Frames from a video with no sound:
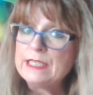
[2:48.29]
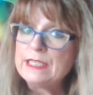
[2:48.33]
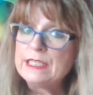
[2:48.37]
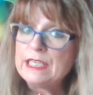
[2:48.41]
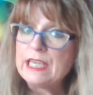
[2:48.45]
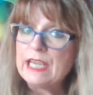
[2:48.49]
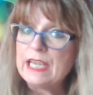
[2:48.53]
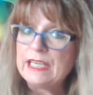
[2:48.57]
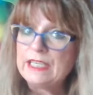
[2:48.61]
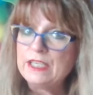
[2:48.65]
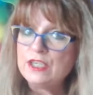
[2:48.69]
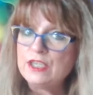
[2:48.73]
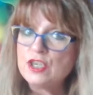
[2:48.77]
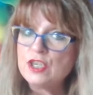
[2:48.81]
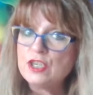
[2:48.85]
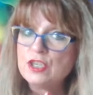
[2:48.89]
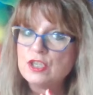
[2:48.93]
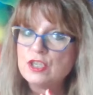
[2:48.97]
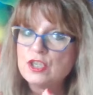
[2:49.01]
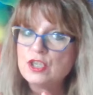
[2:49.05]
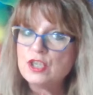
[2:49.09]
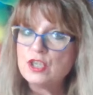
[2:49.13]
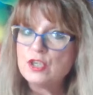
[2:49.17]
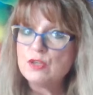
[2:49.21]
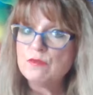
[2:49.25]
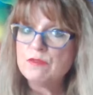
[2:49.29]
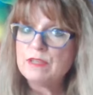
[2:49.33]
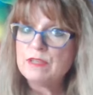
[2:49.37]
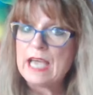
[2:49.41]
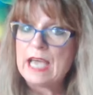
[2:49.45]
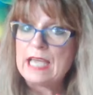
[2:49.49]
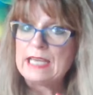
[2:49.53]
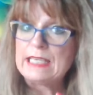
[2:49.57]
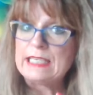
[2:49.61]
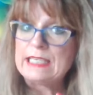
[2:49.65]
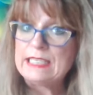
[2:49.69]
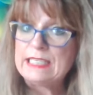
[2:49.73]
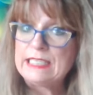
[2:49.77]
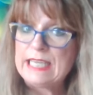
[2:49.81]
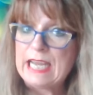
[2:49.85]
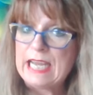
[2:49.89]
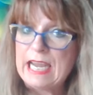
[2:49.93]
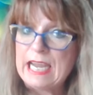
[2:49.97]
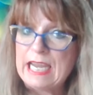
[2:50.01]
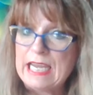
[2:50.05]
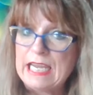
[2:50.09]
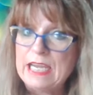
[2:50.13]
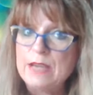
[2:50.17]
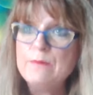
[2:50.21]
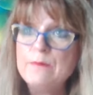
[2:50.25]
attention to that
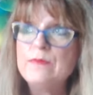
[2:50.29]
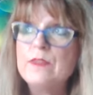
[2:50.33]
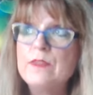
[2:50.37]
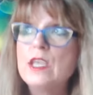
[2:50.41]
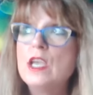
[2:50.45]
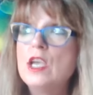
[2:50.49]
day,